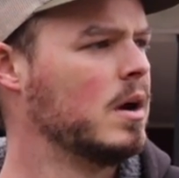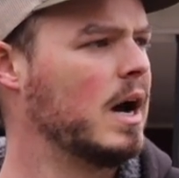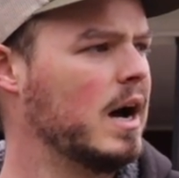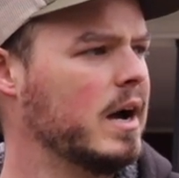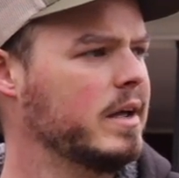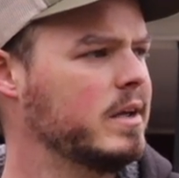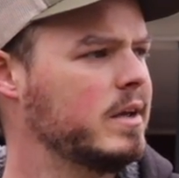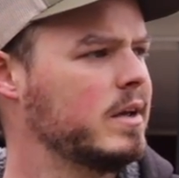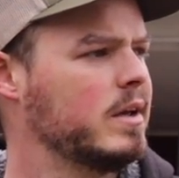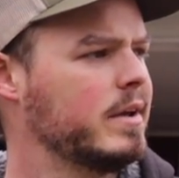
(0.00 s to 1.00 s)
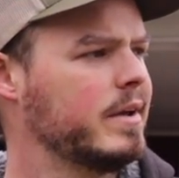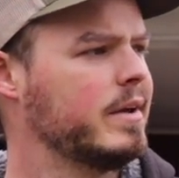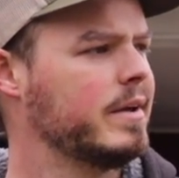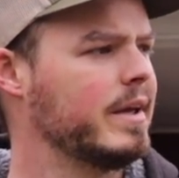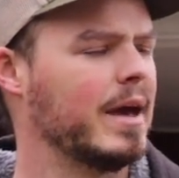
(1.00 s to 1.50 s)
High,
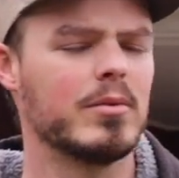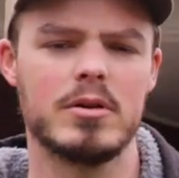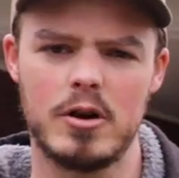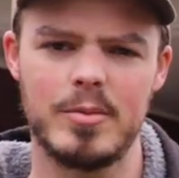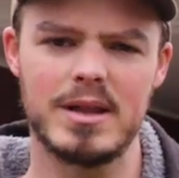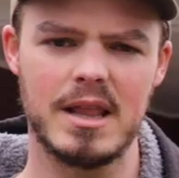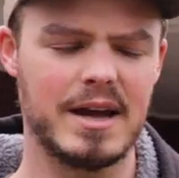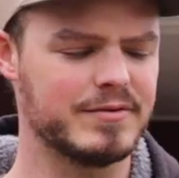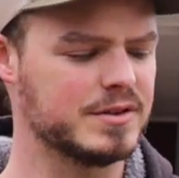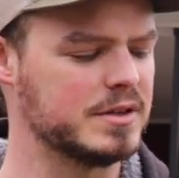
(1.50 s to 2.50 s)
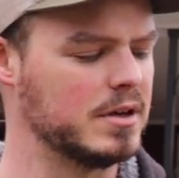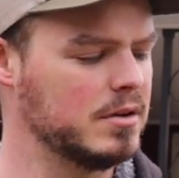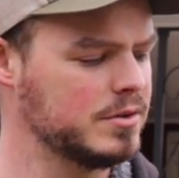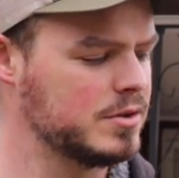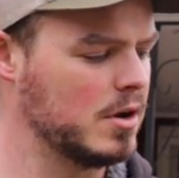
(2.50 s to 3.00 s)
and we're a little bit left
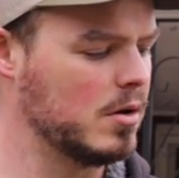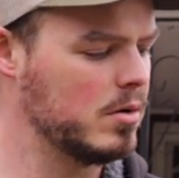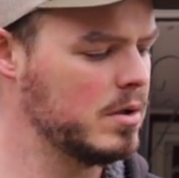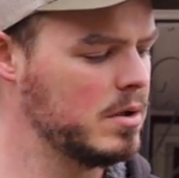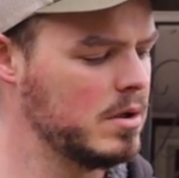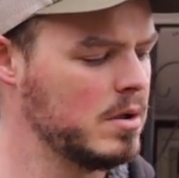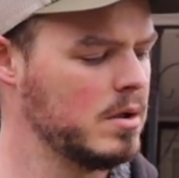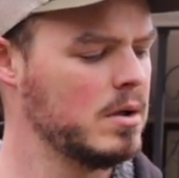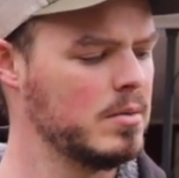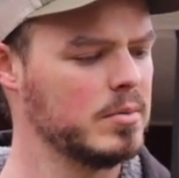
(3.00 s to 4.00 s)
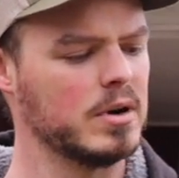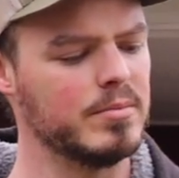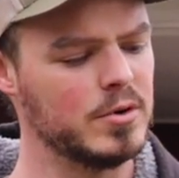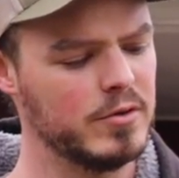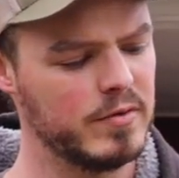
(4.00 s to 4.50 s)
still, so gonna
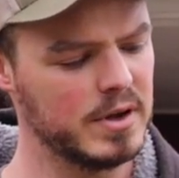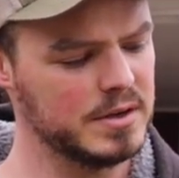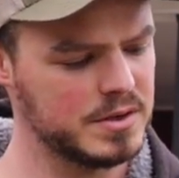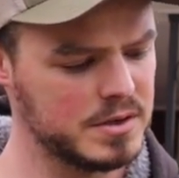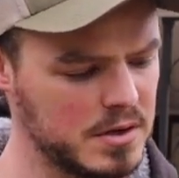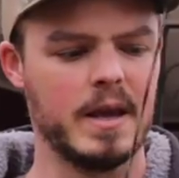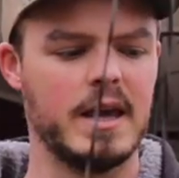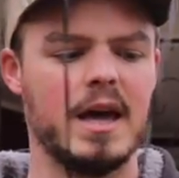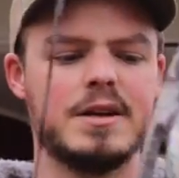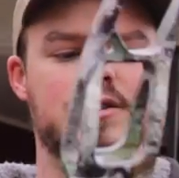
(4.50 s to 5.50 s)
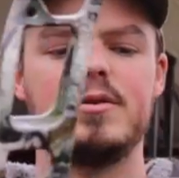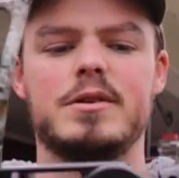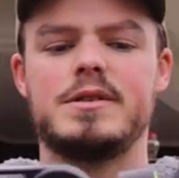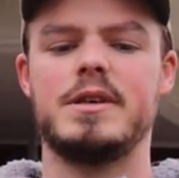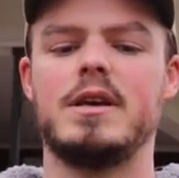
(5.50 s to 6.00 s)
move this again. As you
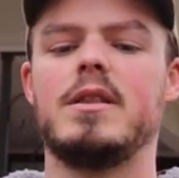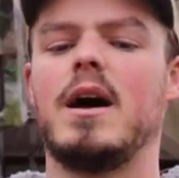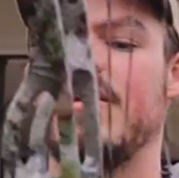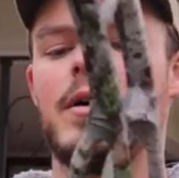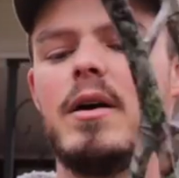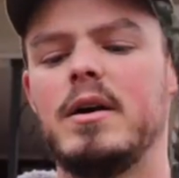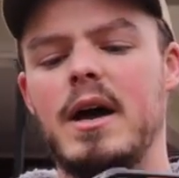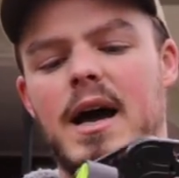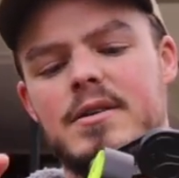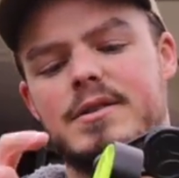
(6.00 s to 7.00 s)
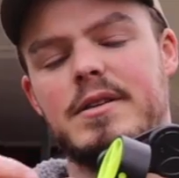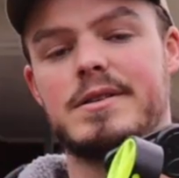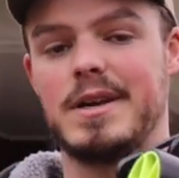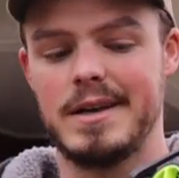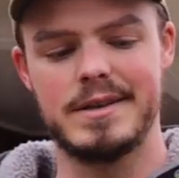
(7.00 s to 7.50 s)
can see, now the housing of the
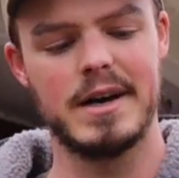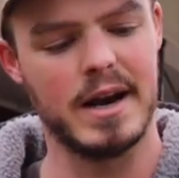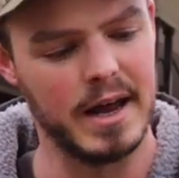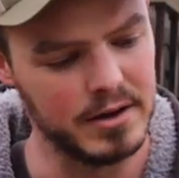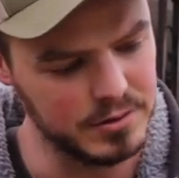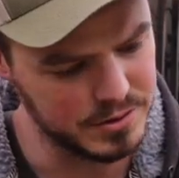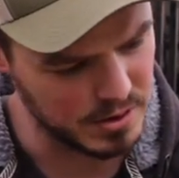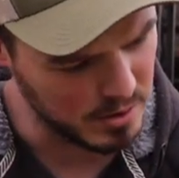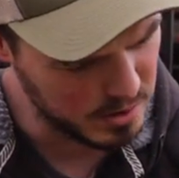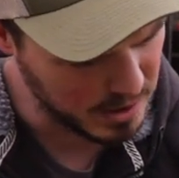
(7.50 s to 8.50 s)
sight's at an angle, so